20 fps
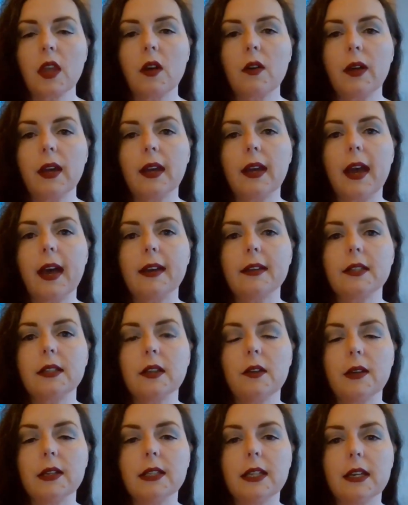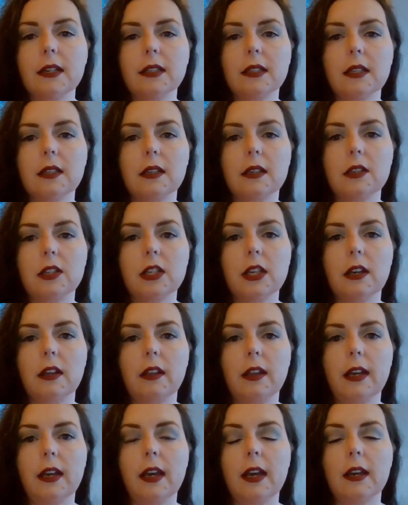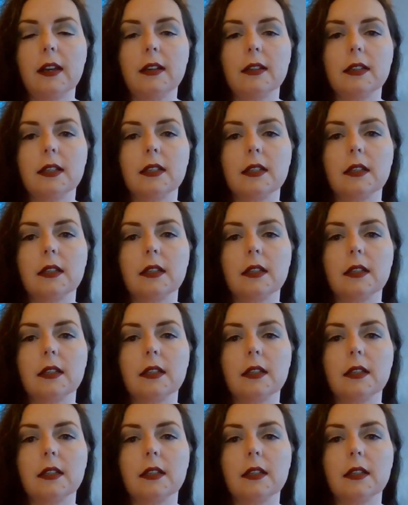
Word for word: Okay, guys, so I tasted the chili and